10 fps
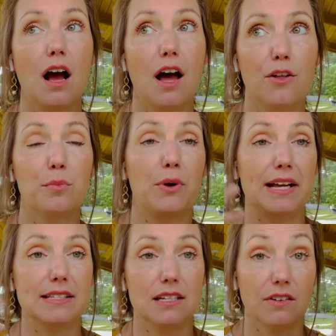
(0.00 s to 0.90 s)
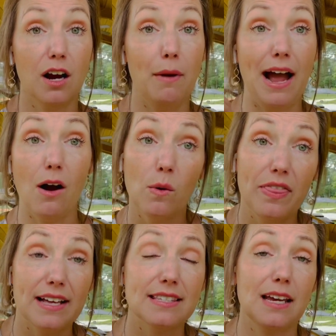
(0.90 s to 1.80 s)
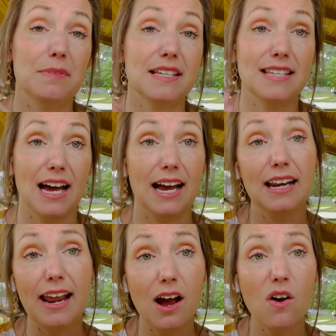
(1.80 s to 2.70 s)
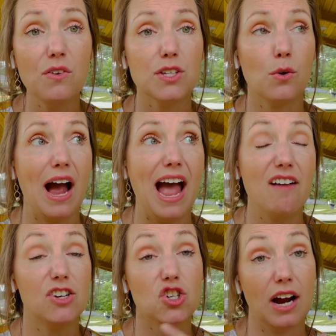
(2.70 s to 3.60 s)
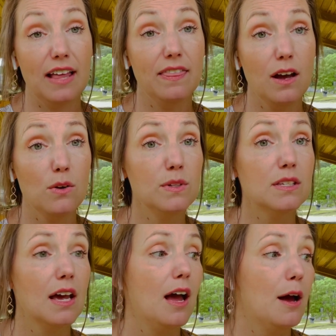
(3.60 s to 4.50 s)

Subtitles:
other brands that have come out with that same design now, so I haven't tried those.